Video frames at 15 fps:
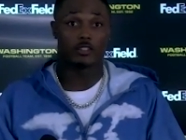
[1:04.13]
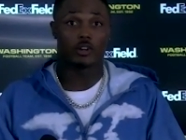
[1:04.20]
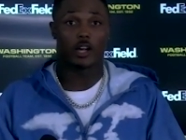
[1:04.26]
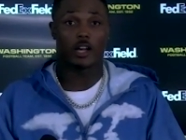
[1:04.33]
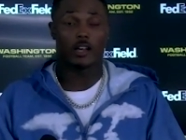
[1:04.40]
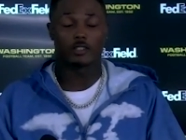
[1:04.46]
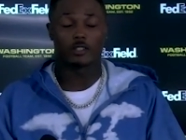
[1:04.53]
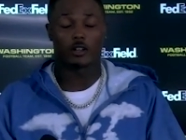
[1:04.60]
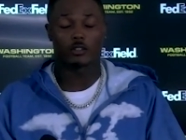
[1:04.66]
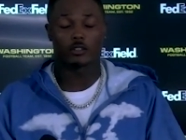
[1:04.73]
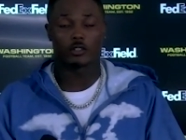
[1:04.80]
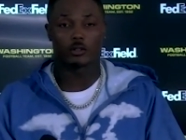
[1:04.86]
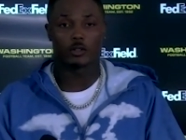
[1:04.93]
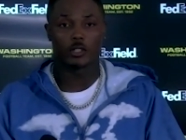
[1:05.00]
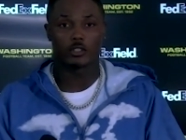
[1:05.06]
drives and
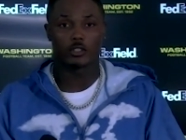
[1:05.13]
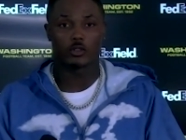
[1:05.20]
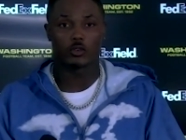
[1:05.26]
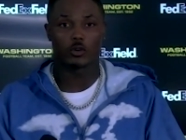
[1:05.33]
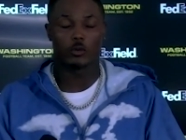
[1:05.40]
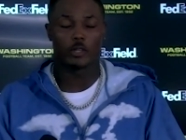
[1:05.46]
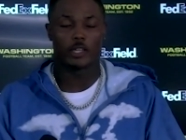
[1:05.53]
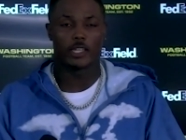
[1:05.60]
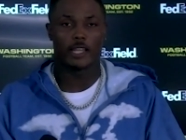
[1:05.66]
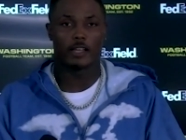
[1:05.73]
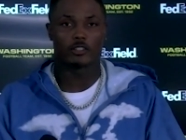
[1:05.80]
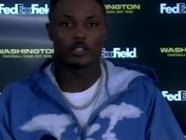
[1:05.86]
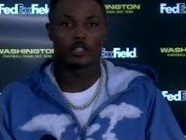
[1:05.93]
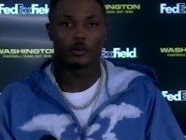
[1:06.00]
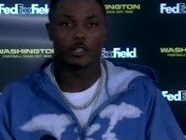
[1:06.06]
also score when we get down
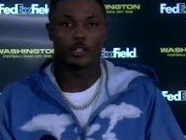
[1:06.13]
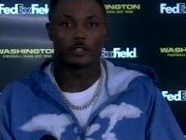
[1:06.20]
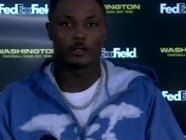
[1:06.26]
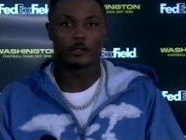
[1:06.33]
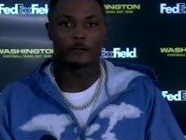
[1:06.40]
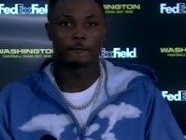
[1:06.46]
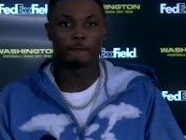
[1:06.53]
to the red zone.